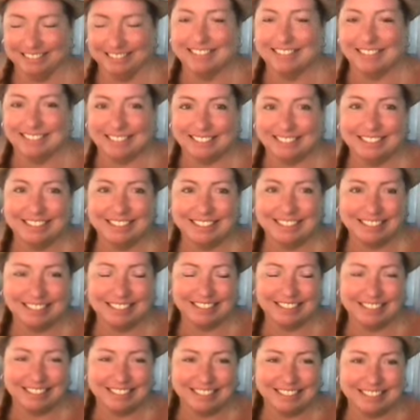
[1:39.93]

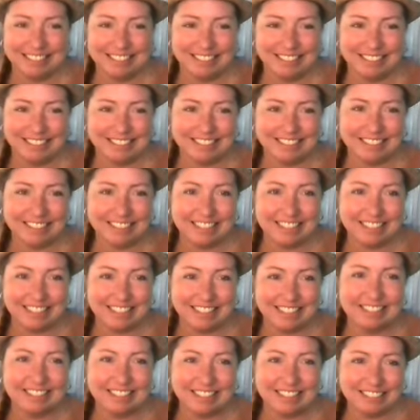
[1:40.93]

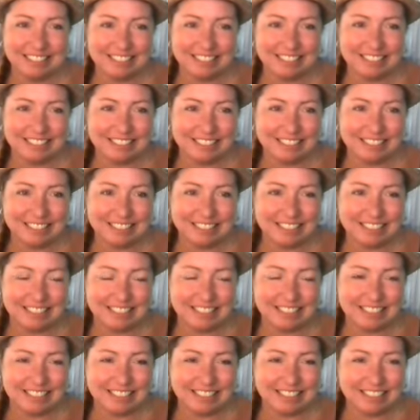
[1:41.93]

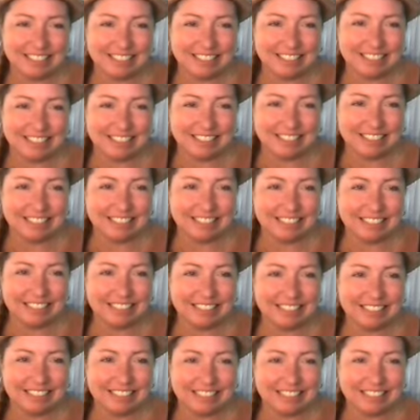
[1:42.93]

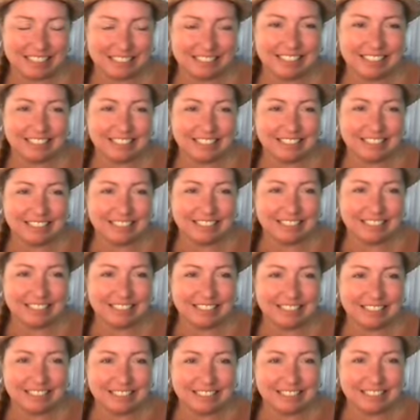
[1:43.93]

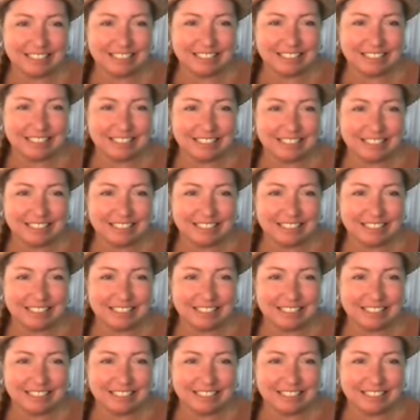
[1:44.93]
No words are spoken by the person on screen.